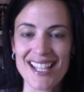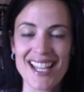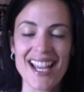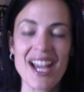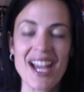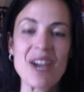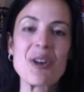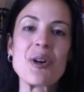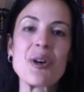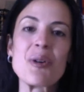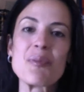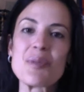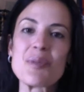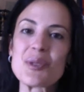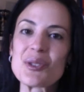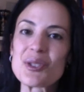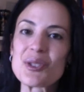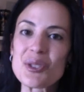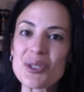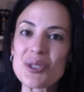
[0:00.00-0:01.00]
I hope
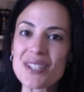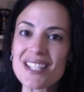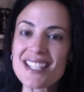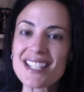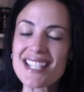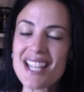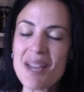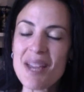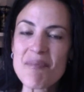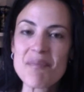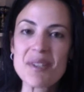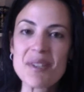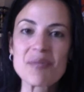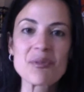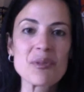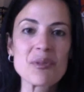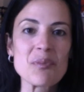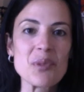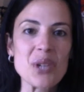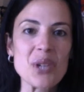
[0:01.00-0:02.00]
you enjoyed the tip, and
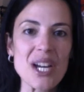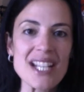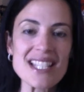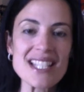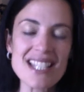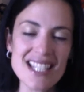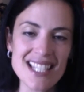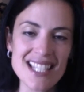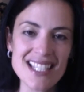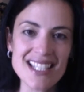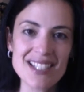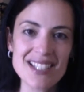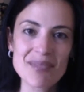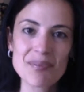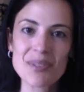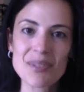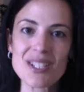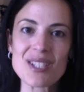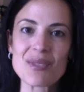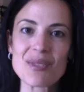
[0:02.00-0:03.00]
for more ideas,
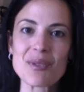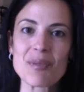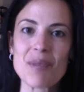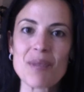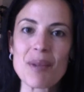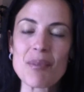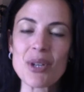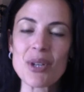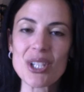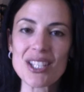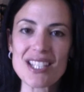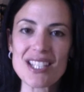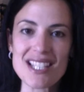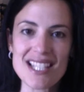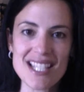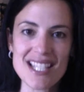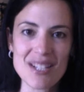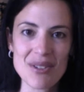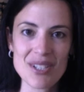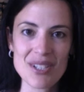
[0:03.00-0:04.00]
please read my book, The
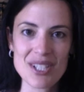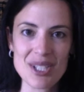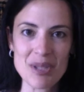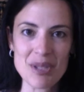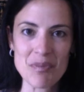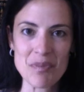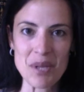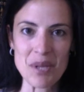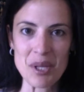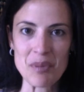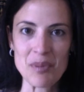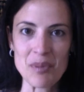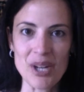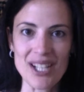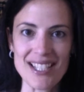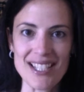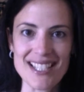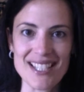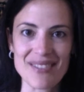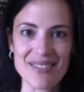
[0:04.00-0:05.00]
Secret to Peak
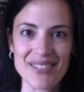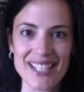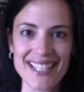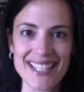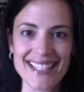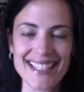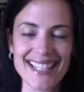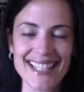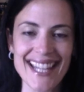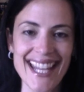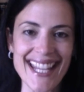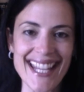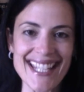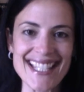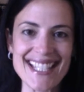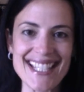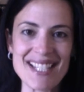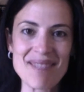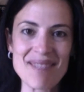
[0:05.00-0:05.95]
Productivity. Thanks.